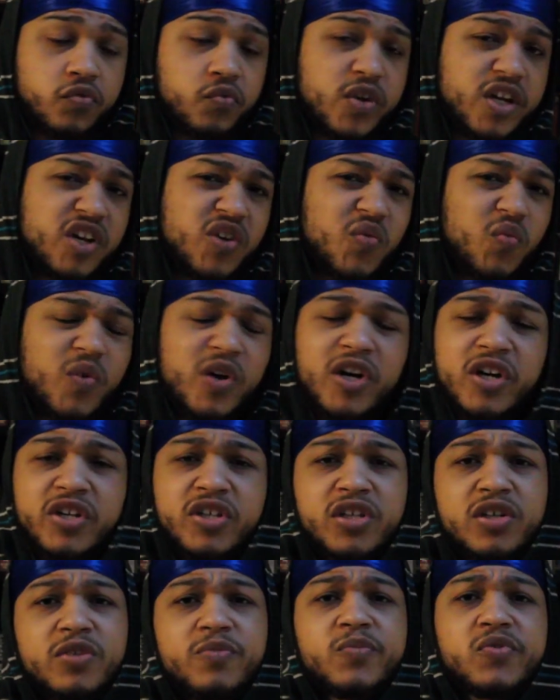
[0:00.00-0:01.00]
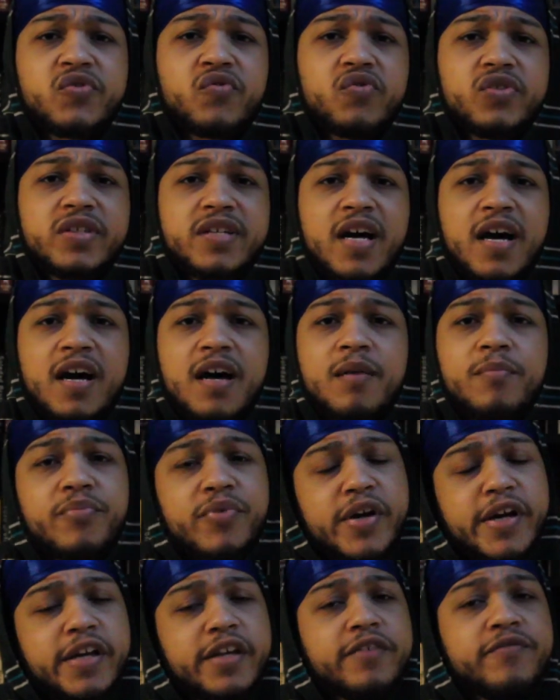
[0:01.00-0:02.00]
Serena Williams, or
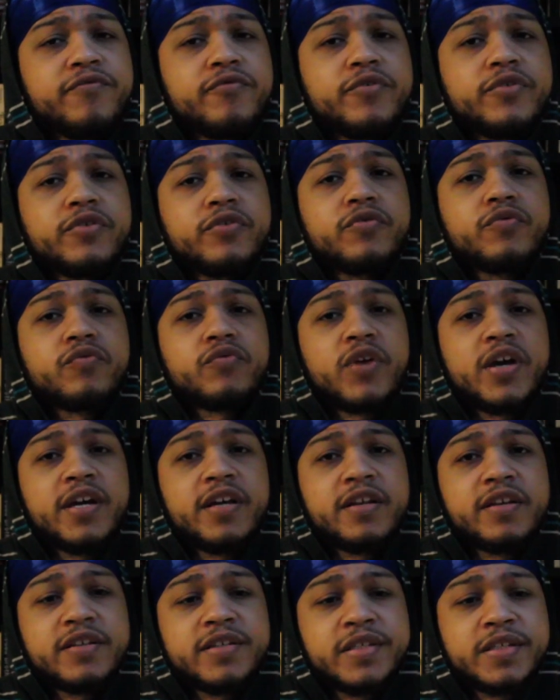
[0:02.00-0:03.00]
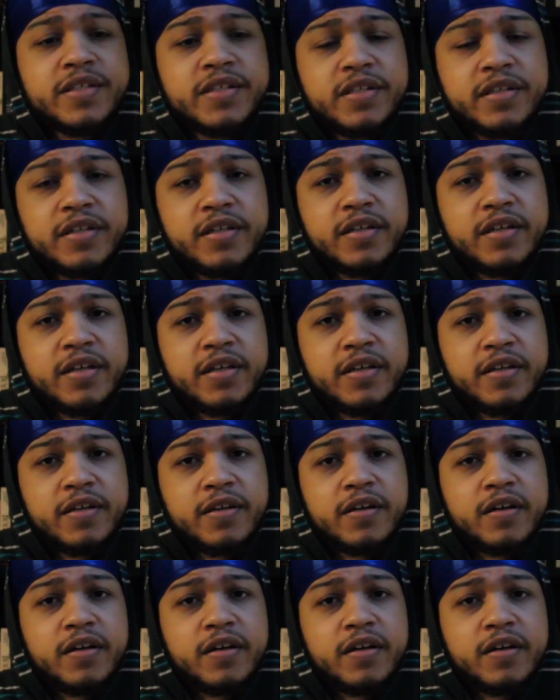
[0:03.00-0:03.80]
Tom Brady for the greatest